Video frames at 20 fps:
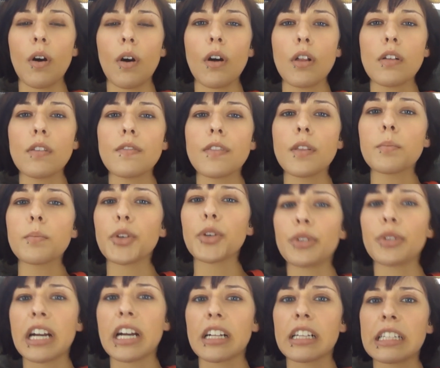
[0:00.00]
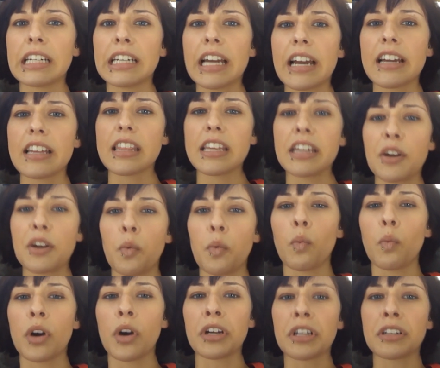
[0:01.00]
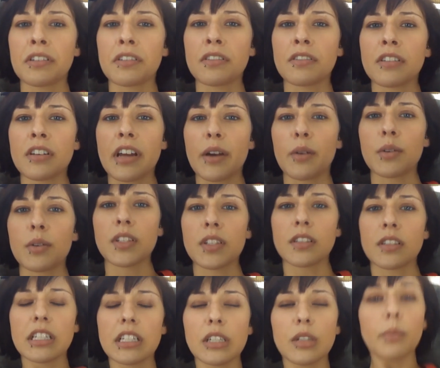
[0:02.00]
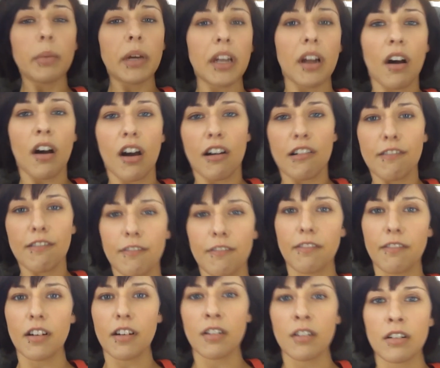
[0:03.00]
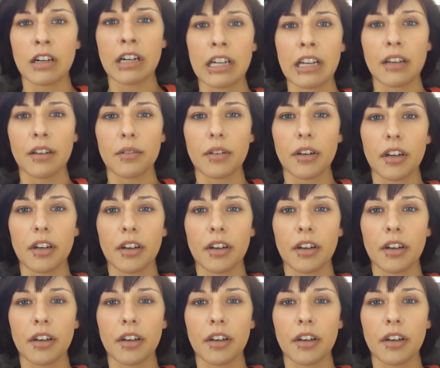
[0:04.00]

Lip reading: all of them correctly. I think one I was a little bit off on,